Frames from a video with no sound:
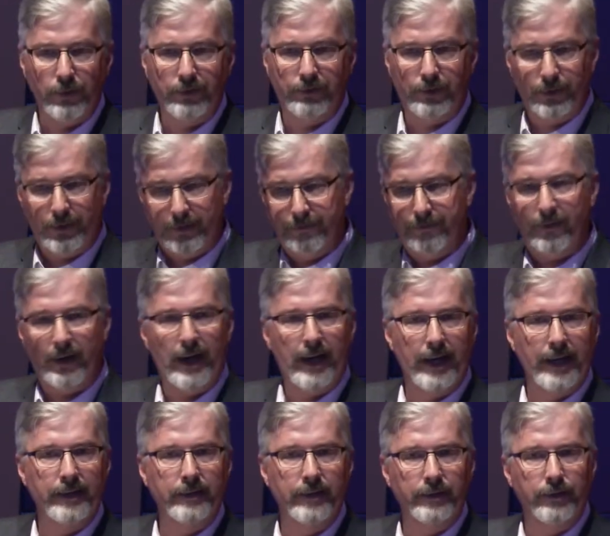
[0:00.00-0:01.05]
which you can
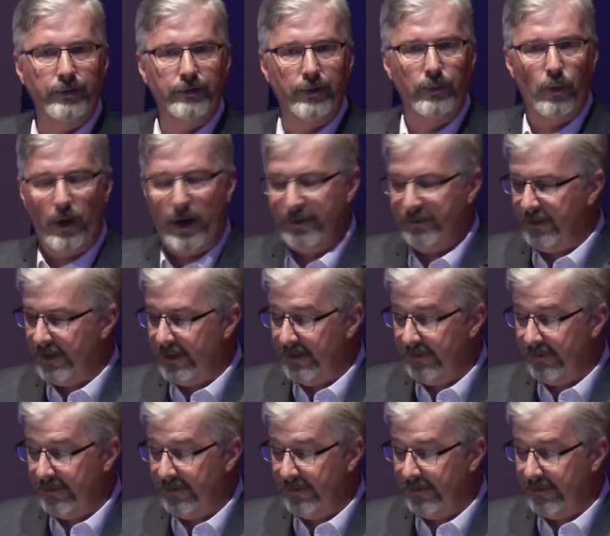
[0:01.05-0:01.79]
find and you should watch it.